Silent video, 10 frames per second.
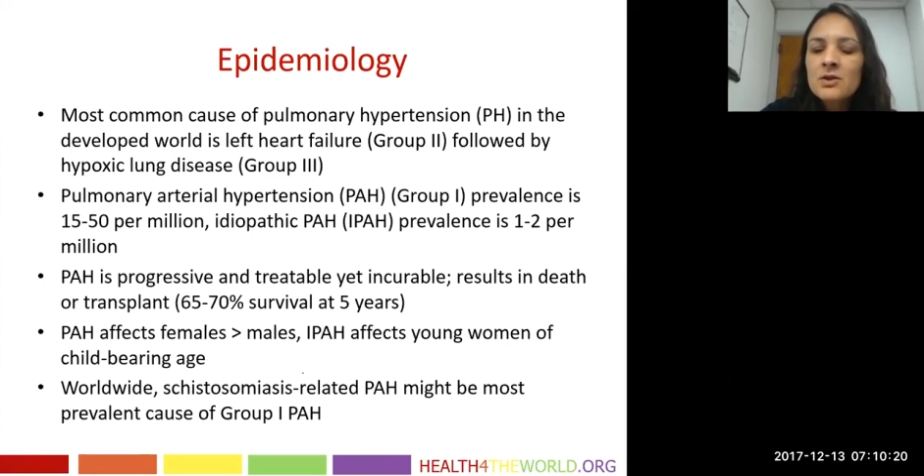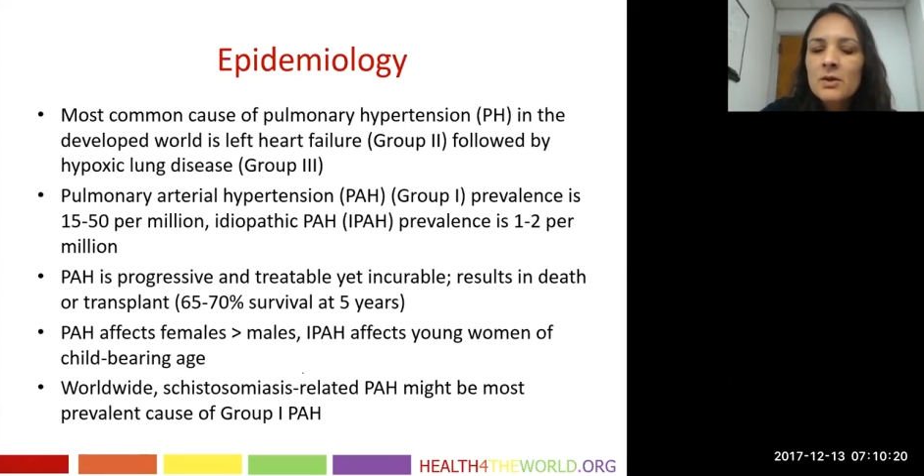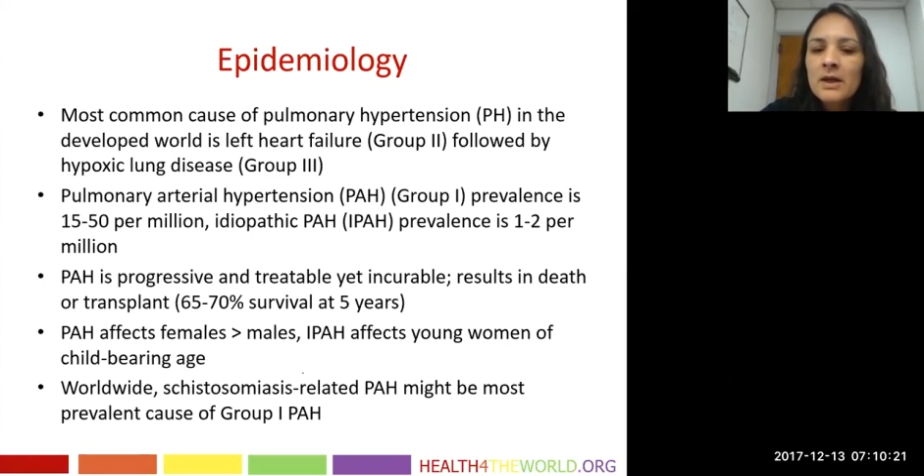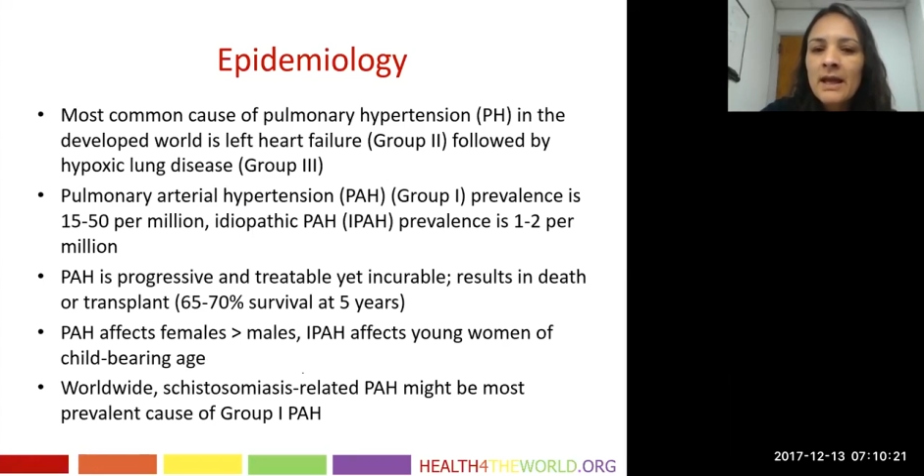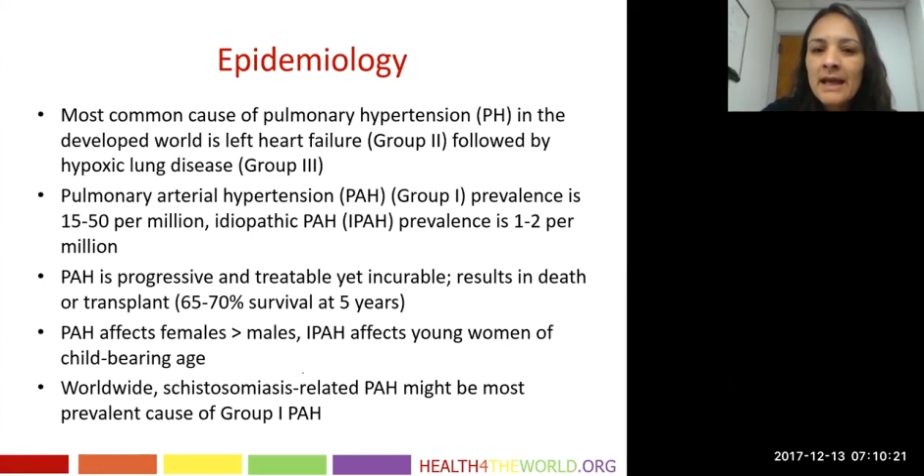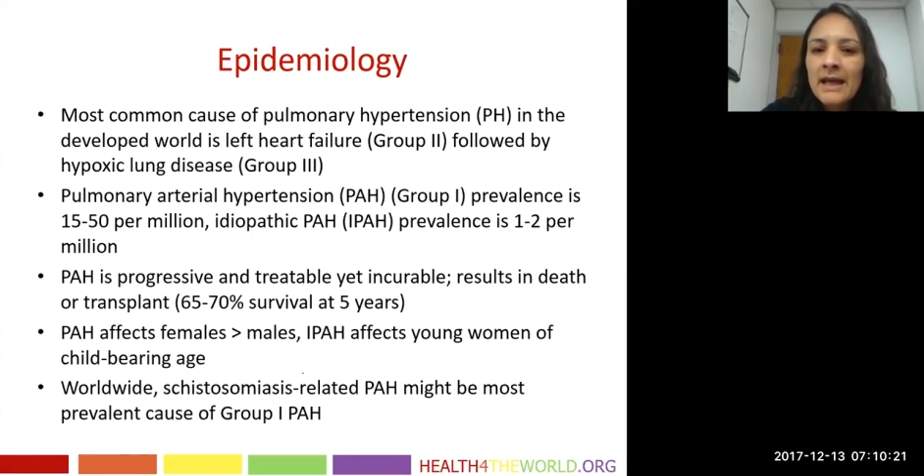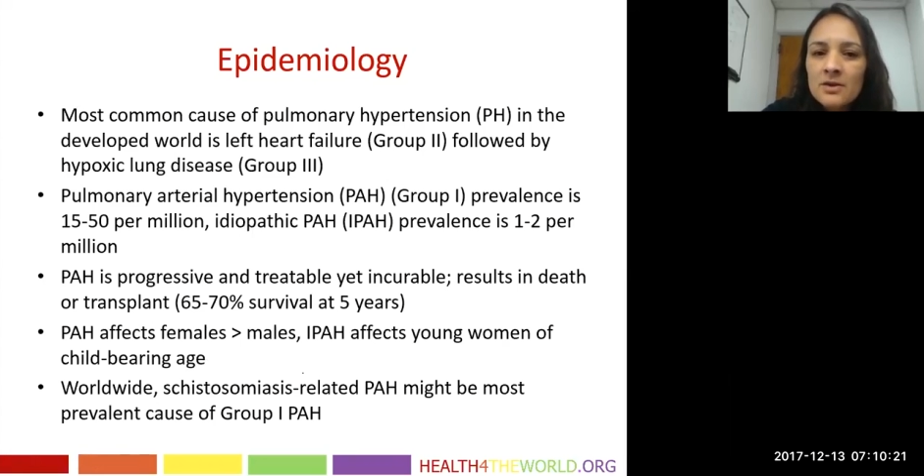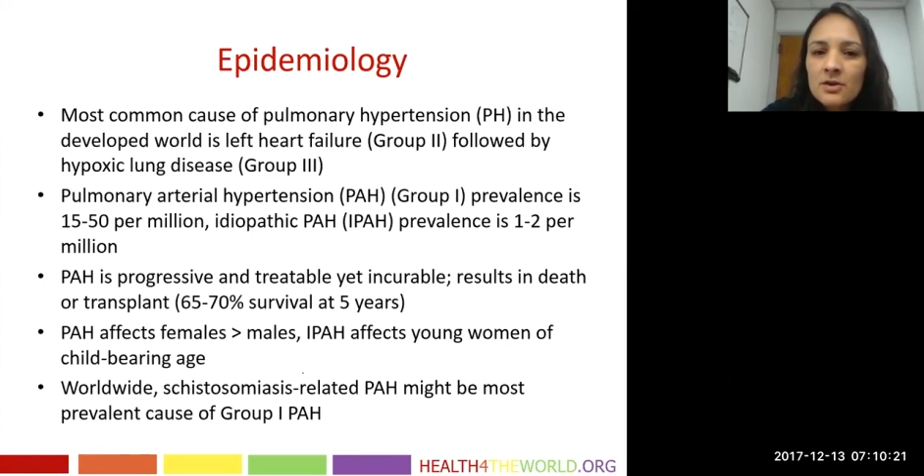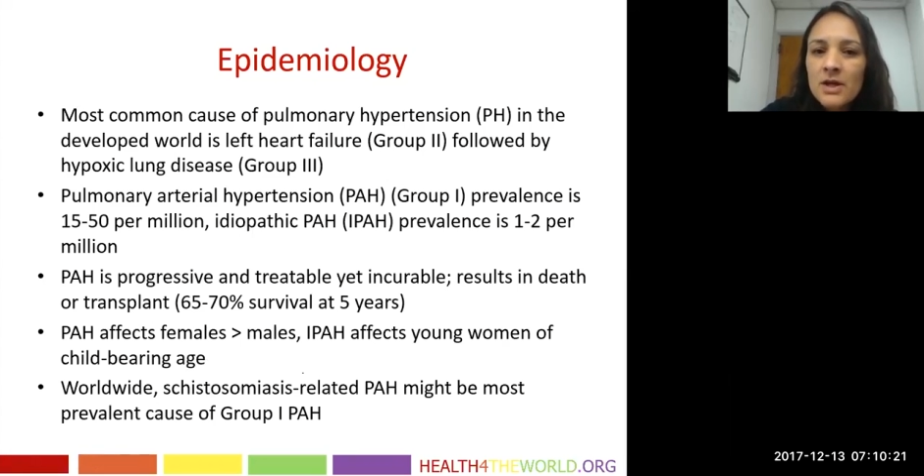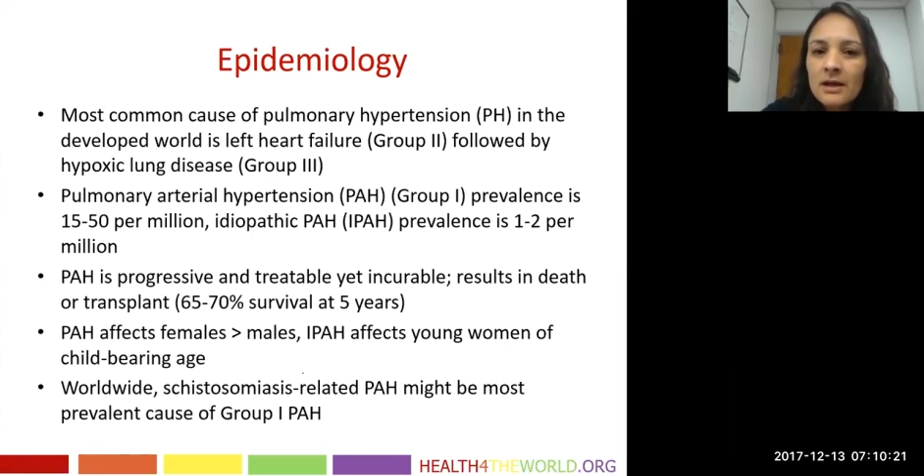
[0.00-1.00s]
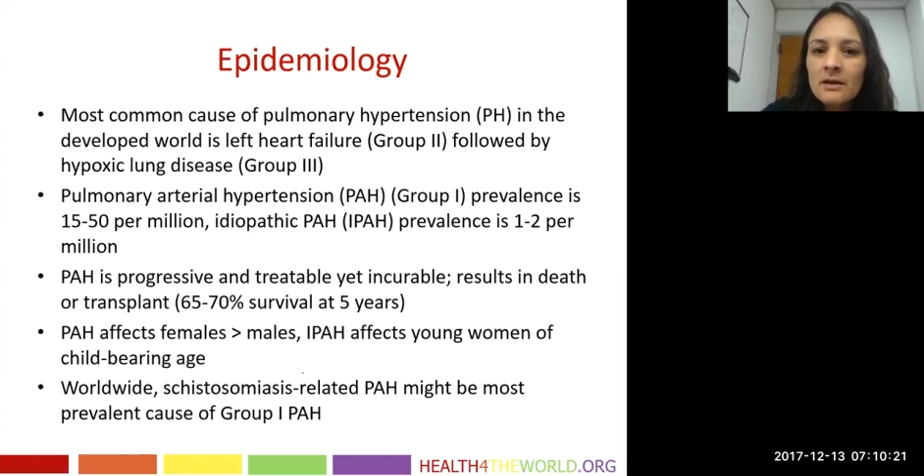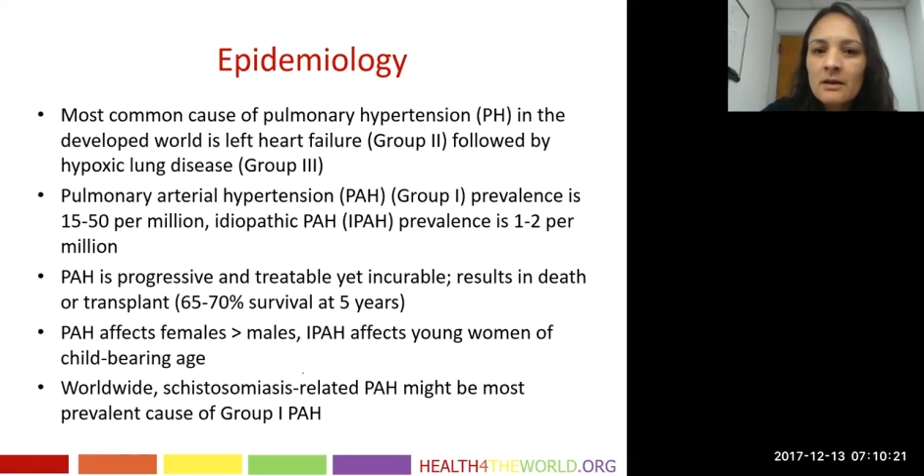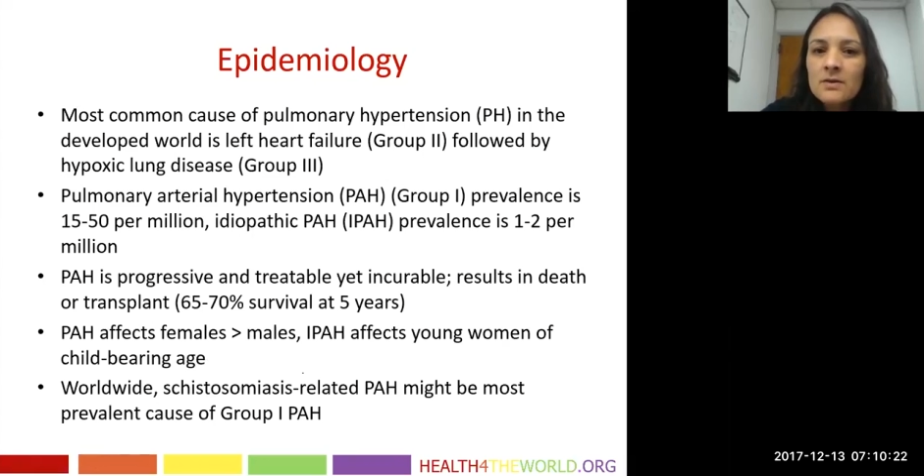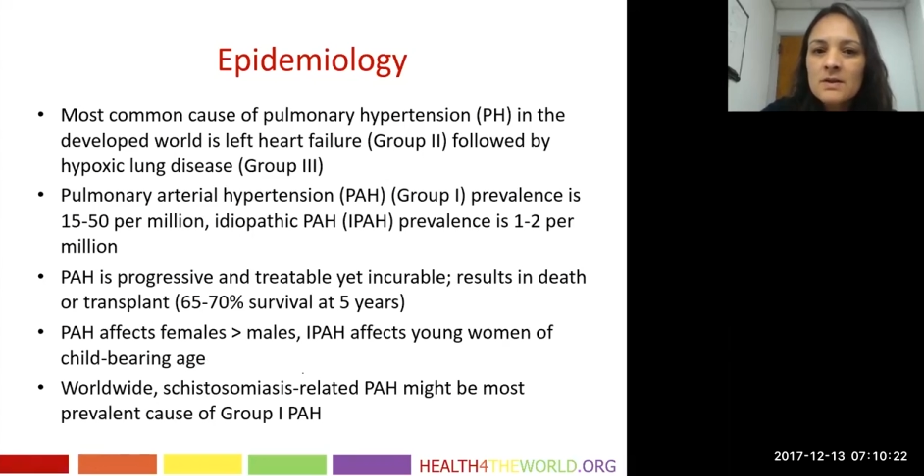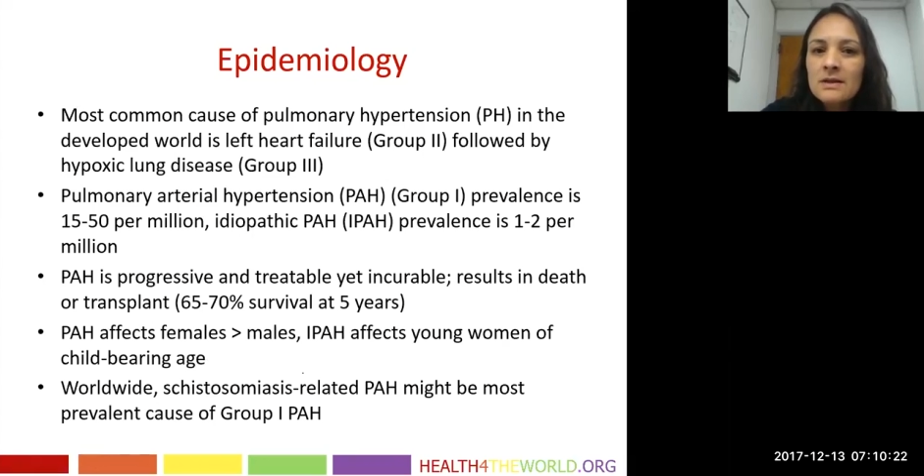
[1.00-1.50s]
to a cancer
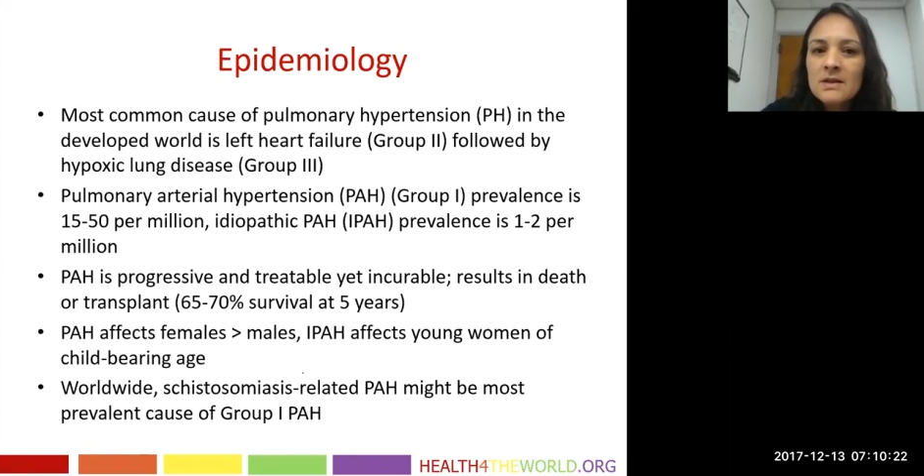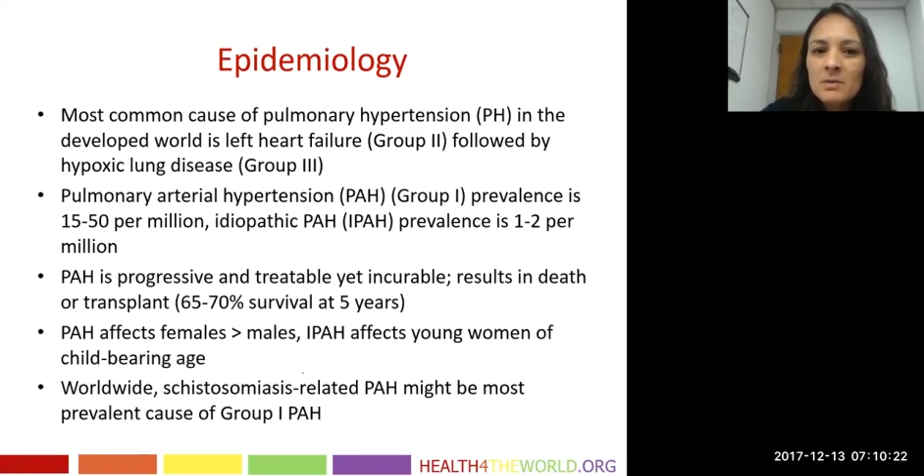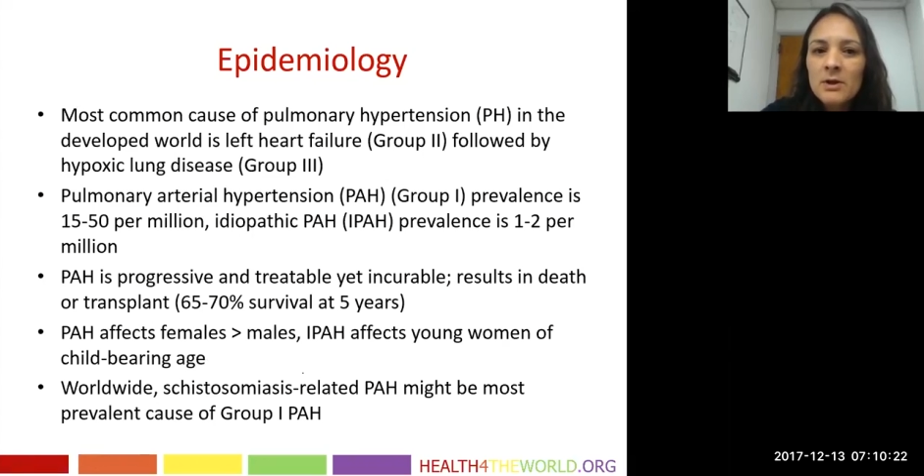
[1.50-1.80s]
diagnosis